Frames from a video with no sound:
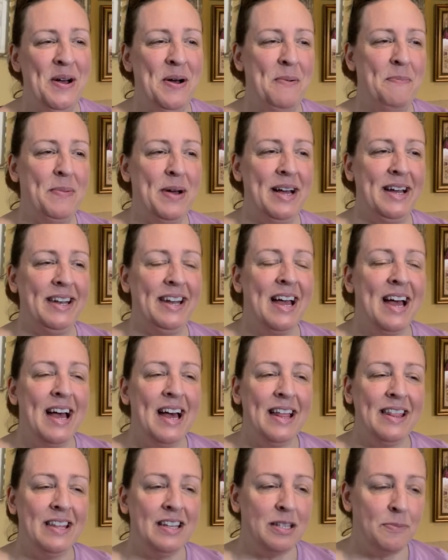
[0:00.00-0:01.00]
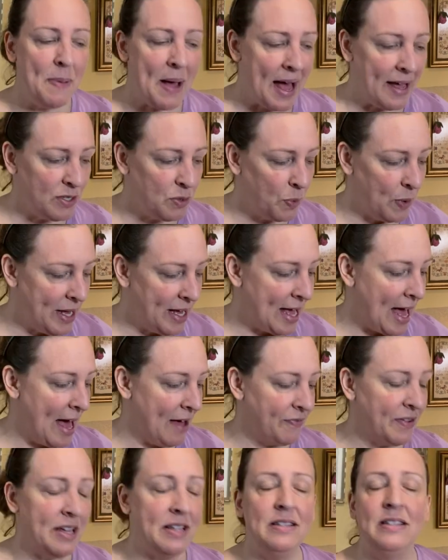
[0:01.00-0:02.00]
But this past week,
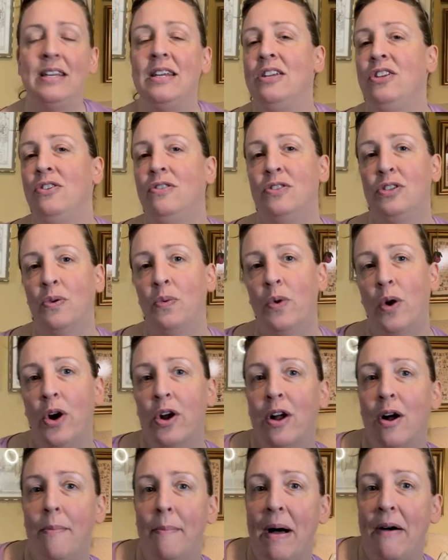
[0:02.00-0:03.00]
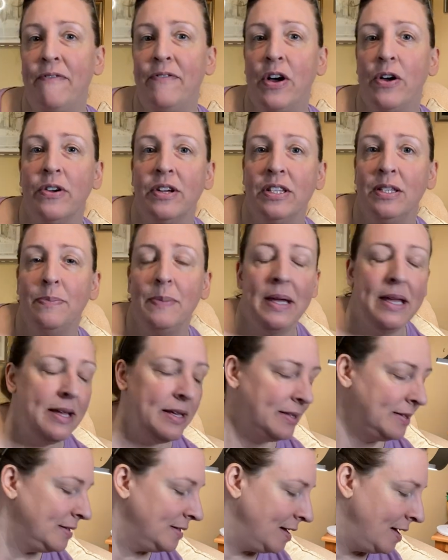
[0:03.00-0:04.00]
I've continued to work on my focus
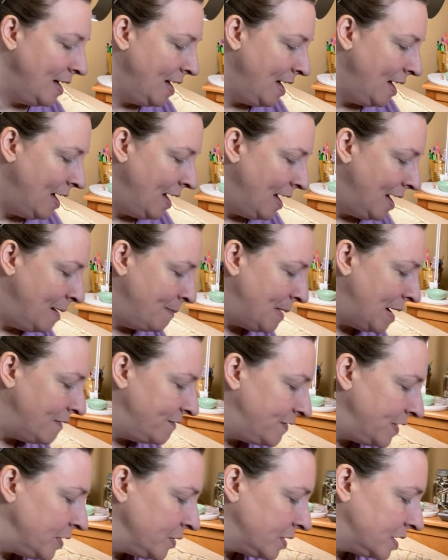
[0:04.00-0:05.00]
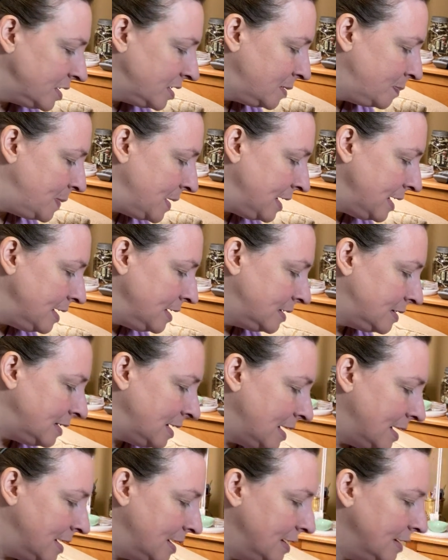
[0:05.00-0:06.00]
piece. And my focus piece
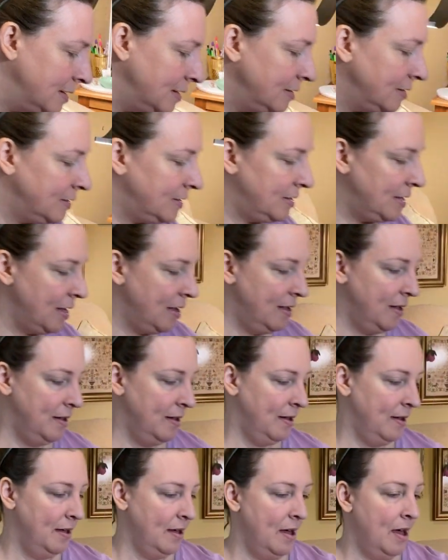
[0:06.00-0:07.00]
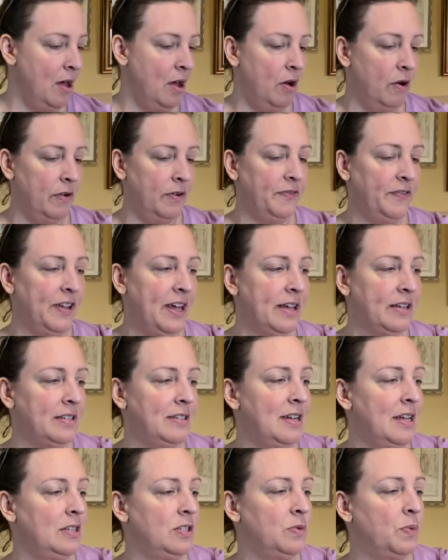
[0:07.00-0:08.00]
is Reflecs
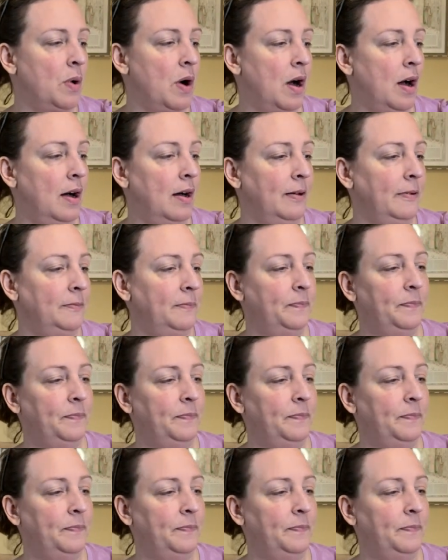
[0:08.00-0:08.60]
de Soie.